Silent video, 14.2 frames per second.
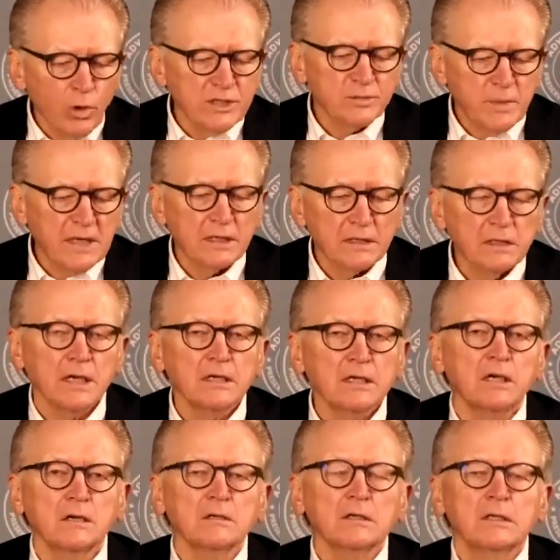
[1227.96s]
What's being
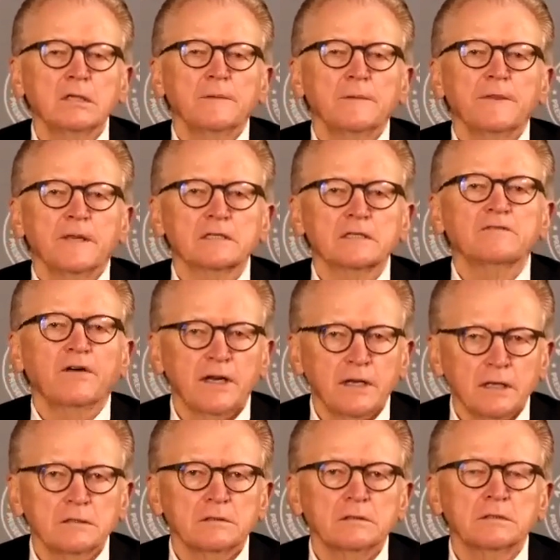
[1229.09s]
done here is
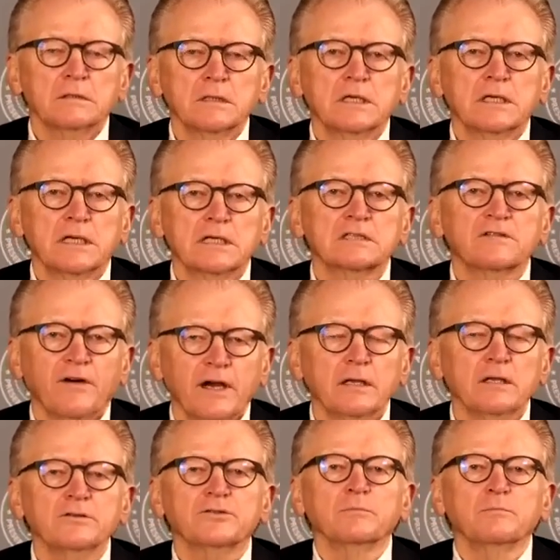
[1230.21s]
vital. It is
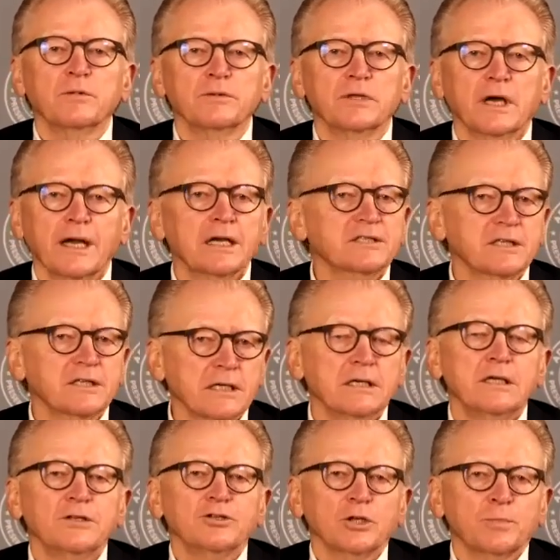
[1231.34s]
vital to, like I
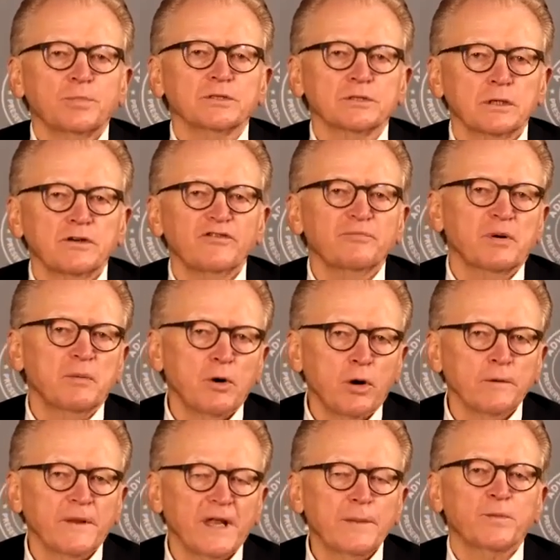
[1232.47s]
say, to preserve,
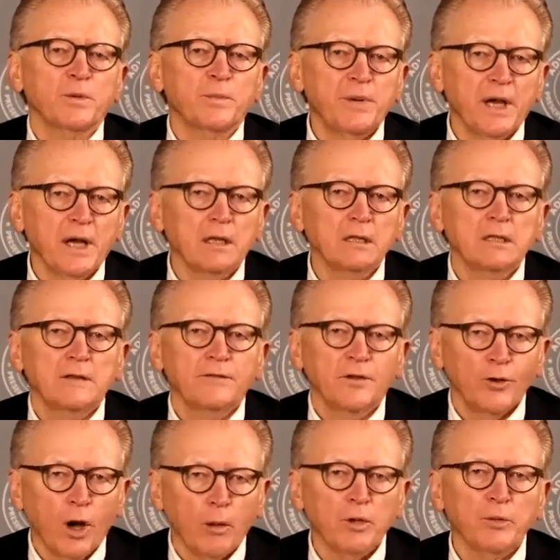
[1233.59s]
promote, and propel
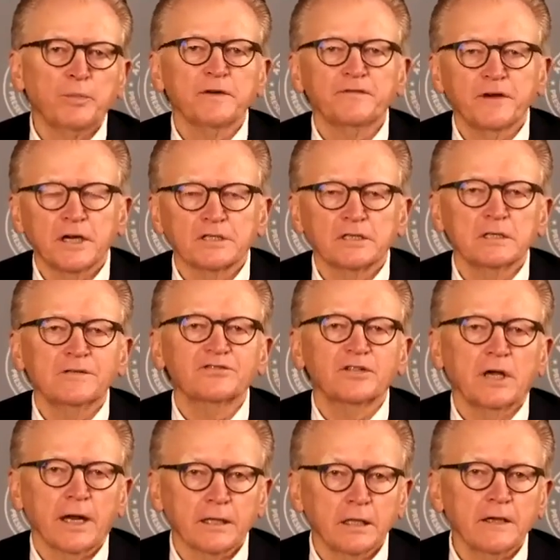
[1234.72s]
the noble profession of
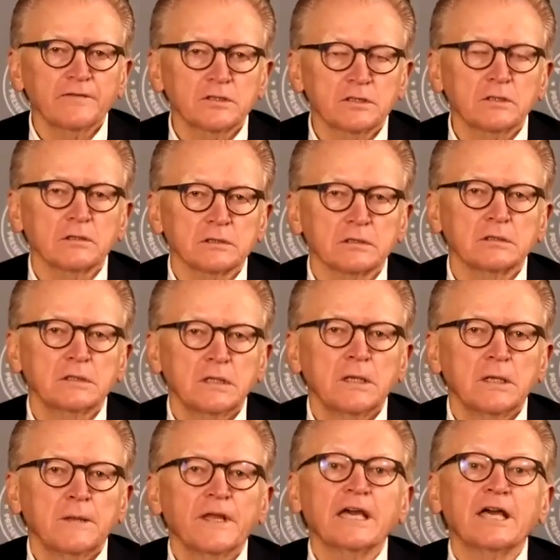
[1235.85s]
selling life insurance
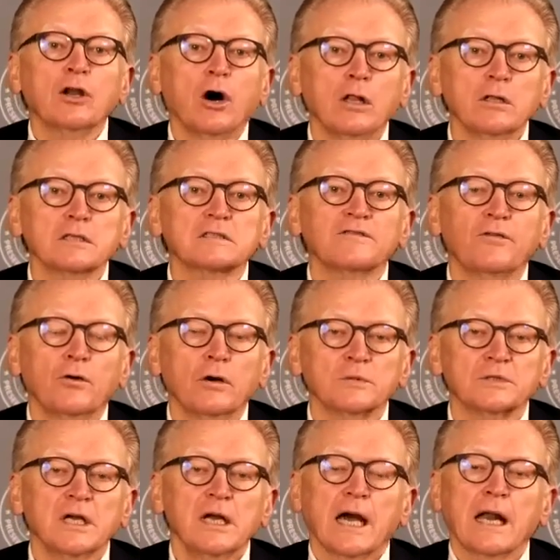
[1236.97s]
in all its forms.